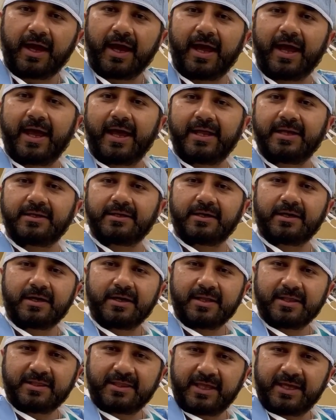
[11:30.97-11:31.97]

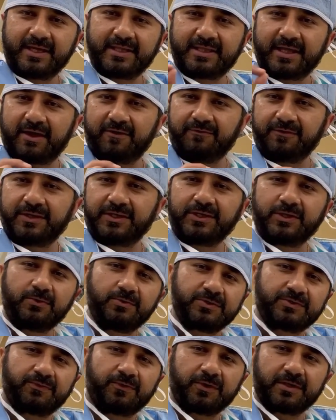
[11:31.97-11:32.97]
and thing that we
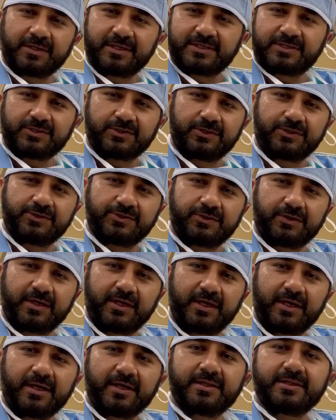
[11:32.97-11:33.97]
use for this
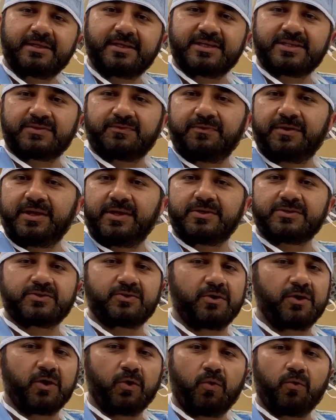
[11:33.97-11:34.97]
surgery, this video is
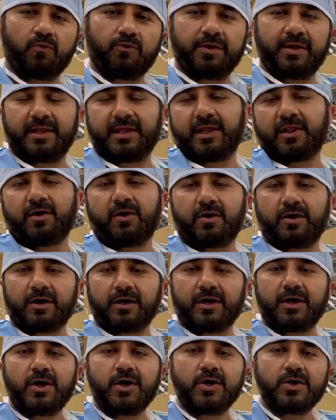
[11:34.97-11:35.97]
going to go really
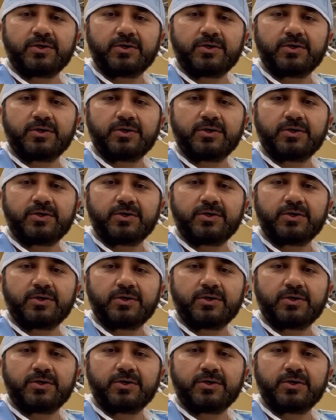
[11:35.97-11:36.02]
long.